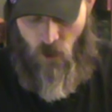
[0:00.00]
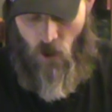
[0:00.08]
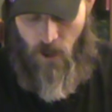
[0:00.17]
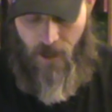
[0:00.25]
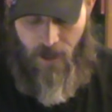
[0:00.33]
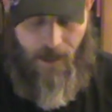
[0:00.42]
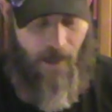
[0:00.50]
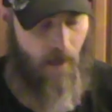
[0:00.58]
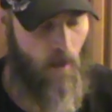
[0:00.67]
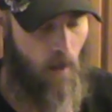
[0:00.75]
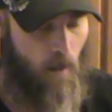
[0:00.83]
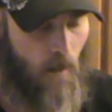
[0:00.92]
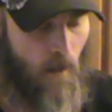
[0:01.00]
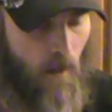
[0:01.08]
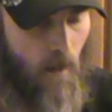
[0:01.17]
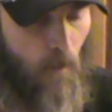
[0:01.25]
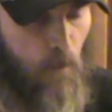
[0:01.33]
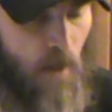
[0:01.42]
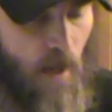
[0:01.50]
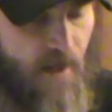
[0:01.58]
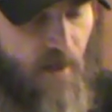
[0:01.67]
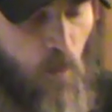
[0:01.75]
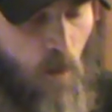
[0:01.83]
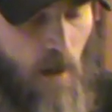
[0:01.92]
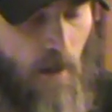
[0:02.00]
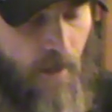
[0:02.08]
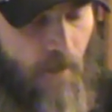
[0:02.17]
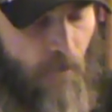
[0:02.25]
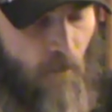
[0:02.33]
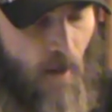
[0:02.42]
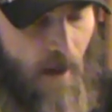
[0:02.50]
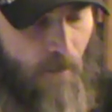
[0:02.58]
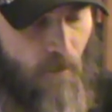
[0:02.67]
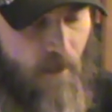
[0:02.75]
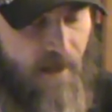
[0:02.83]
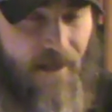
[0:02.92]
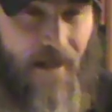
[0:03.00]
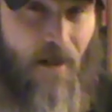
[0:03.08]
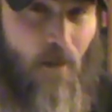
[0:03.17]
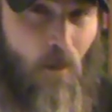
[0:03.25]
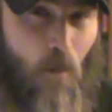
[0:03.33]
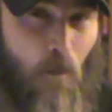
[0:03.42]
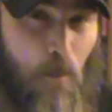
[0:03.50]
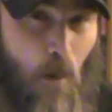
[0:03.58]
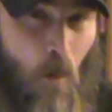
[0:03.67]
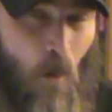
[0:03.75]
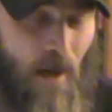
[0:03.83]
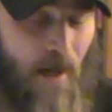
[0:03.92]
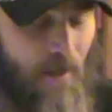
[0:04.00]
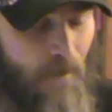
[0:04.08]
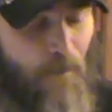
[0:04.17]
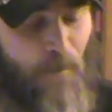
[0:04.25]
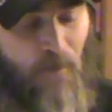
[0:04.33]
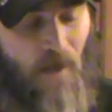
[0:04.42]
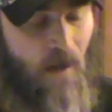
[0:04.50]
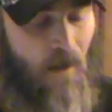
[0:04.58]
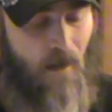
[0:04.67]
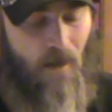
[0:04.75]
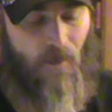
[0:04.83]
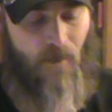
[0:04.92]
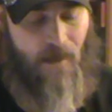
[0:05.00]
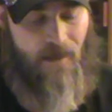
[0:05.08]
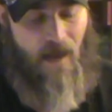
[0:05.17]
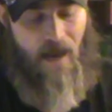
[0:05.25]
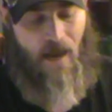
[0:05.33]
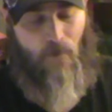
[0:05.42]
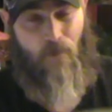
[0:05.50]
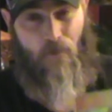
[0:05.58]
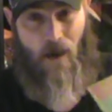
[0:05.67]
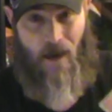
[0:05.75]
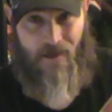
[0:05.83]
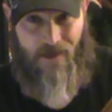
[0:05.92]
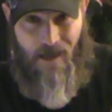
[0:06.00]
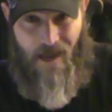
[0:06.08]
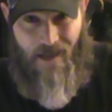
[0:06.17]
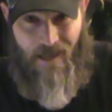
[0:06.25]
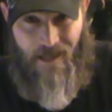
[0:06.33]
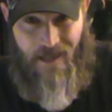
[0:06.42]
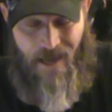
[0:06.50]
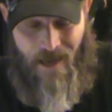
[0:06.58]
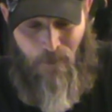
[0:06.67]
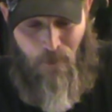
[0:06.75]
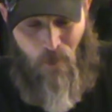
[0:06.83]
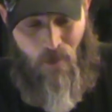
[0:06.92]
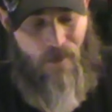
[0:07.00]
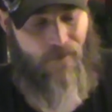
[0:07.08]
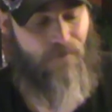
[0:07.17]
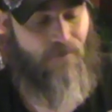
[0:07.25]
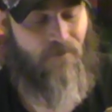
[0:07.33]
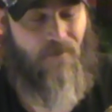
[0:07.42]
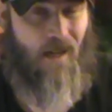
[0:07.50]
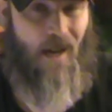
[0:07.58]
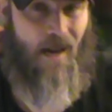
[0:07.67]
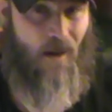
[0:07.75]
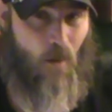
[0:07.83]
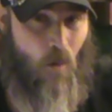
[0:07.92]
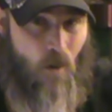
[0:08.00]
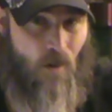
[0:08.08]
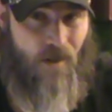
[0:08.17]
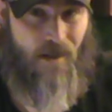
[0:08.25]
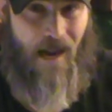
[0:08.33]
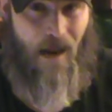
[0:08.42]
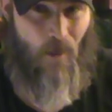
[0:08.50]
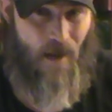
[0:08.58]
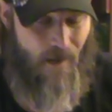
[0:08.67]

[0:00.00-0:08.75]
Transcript: you're going to get plus one for every single point that they have advanced on the game board. And of course, how they